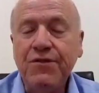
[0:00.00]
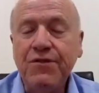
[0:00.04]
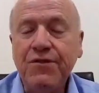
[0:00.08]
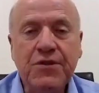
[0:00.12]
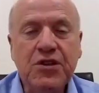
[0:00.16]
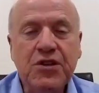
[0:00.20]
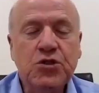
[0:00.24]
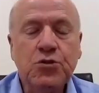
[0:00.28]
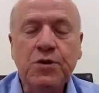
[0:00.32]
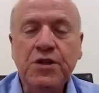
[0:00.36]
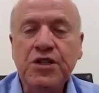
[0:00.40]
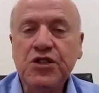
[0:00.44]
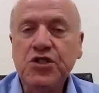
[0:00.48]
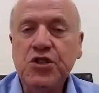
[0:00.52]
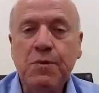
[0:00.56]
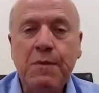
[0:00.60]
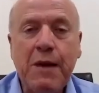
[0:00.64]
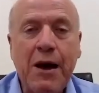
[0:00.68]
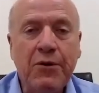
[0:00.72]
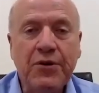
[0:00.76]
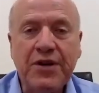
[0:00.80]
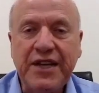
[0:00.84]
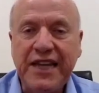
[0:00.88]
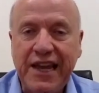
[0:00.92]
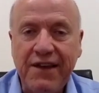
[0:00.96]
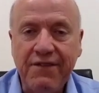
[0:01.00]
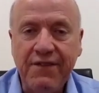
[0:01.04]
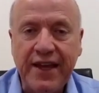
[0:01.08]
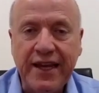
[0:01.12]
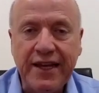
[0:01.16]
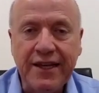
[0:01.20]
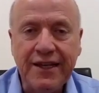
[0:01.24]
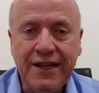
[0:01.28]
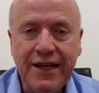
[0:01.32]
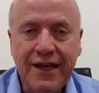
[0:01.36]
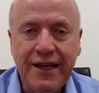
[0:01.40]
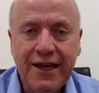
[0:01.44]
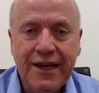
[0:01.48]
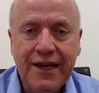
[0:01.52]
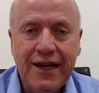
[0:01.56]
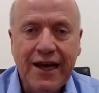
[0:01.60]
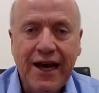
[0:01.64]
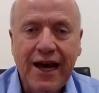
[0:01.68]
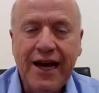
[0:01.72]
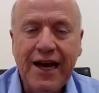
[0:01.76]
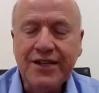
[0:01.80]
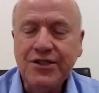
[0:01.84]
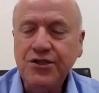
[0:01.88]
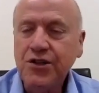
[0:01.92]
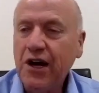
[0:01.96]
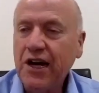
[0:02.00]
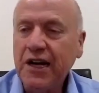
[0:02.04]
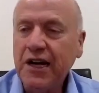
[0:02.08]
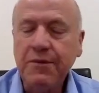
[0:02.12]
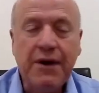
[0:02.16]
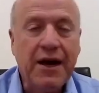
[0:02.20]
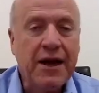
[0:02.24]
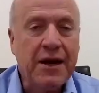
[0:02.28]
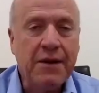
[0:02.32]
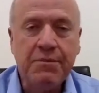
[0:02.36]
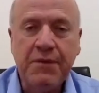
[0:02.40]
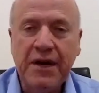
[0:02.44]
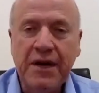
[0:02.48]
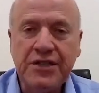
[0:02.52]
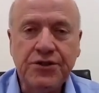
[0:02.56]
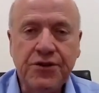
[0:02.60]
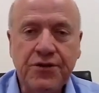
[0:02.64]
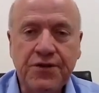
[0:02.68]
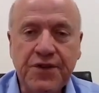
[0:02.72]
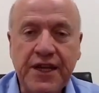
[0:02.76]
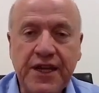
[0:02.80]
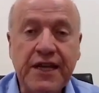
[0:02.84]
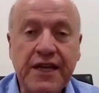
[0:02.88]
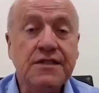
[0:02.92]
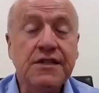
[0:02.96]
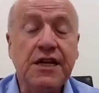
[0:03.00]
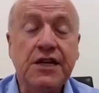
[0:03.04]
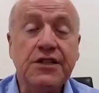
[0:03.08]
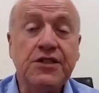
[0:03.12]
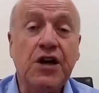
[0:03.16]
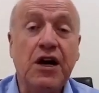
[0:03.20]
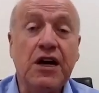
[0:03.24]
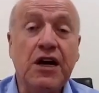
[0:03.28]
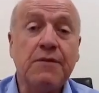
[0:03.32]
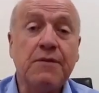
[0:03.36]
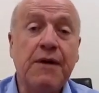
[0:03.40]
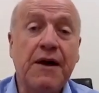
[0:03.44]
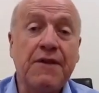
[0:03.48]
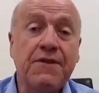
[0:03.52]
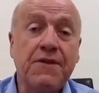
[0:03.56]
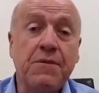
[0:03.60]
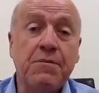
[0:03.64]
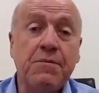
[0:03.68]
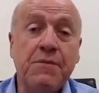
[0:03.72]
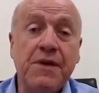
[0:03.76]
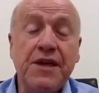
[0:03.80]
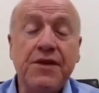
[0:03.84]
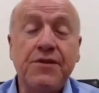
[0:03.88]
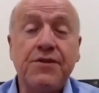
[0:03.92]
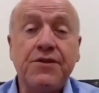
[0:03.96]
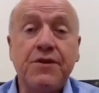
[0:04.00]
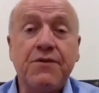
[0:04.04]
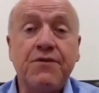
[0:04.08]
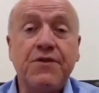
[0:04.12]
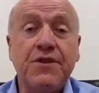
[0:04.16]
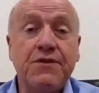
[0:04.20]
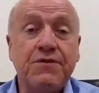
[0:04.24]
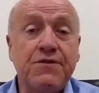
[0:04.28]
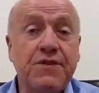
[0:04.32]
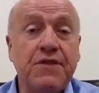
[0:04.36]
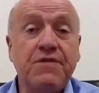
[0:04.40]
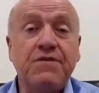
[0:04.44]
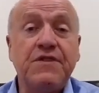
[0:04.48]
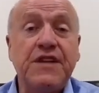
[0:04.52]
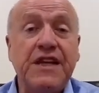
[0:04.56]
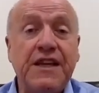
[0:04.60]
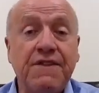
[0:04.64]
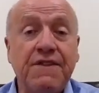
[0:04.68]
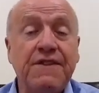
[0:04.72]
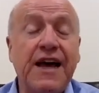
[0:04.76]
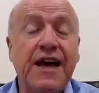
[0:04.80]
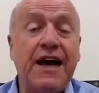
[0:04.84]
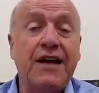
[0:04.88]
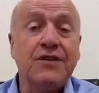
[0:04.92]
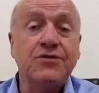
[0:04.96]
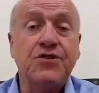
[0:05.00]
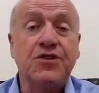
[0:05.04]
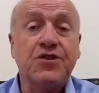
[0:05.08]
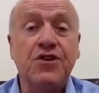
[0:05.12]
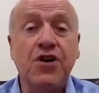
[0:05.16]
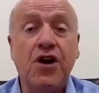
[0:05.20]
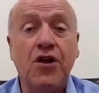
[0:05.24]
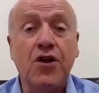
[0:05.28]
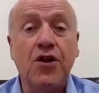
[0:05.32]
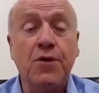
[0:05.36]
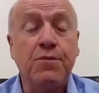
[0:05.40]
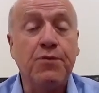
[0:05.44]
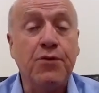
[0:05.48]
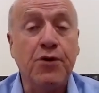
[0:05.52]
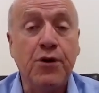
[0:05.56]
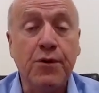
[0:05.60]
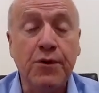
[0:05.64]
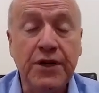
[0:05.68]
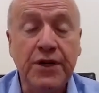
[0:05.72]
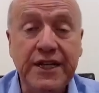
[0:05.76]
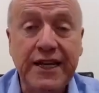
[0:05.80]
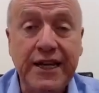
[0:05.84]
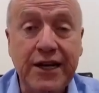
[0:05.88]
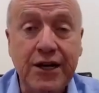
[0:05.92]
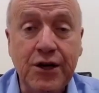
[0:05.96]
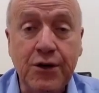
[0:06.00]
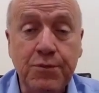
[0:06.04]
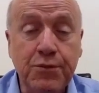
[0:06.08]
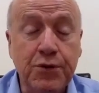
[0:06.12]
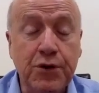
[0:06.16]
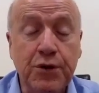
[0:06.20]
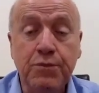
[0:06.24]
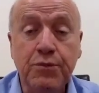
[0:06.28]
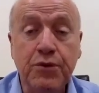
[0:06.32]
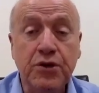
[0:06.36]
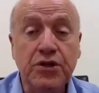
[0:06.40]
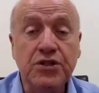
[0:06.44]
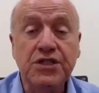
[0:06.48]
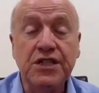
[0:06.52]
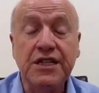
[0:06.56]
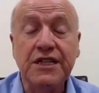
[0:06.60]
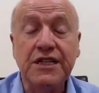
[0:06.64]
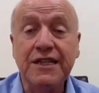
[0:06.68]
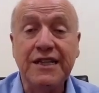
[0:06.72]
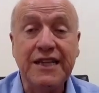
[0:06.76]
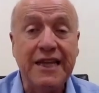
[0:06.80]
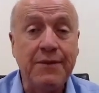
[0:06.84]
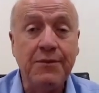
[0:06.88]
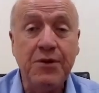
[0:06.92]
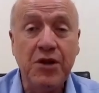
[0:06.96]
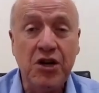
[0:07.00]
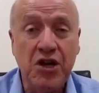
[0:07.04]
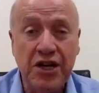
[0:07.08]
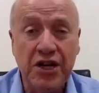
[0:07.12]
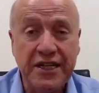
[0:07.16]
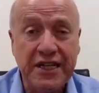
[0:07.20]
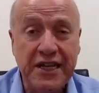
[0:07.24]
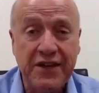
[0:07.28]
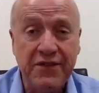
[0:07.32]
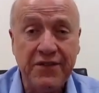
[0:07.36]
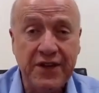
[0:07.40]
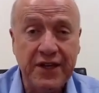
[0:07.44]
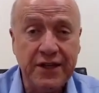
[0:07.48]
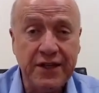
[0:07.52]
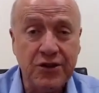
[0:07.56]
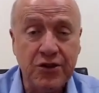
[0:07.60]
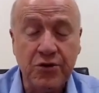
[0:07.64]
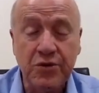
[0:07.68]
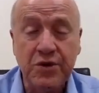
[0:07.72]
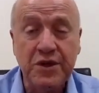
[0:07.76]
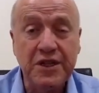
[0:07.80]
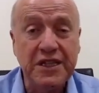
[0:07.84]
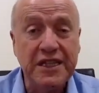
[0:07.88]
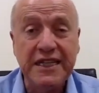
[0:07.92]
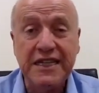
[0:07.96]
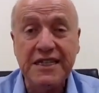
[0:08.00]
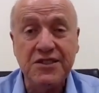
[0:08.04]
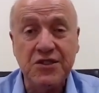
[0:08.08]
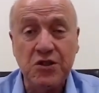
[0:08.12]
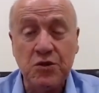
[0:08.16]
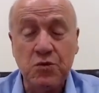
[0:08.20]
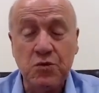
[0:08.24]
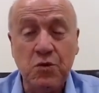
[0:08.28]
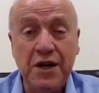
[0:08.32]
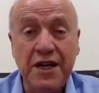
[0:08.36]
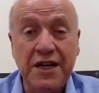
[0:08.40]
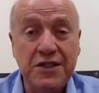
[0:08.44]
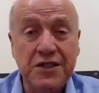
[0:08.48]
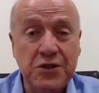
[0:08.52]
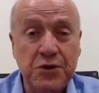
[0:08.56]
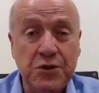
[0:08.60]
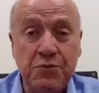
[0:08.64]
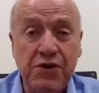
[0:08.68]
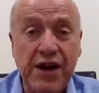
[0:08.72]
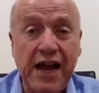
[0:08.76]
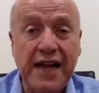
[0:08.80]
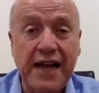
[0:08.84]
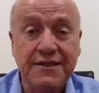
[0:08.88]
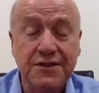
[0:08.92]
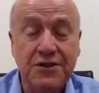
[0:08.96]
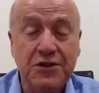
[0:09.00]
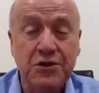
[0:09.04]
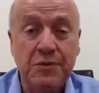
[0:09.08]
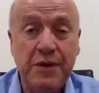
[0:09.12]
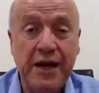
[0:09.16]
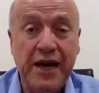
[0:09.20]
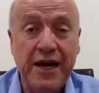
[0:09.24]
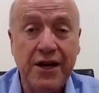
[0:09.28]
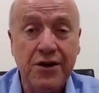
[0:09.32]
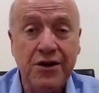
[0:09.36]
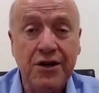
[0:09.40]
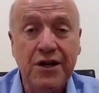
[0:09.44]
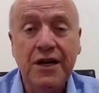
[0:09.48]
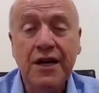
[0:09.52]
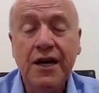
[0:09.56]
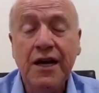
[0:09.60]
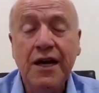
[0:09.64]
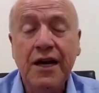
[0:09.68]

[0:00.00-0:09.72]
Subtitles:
This one is about giving. I talk about a bunch of things. I talk about the myth of the $15,000 per year per person limit on giving. There really isn't one as a practical matter.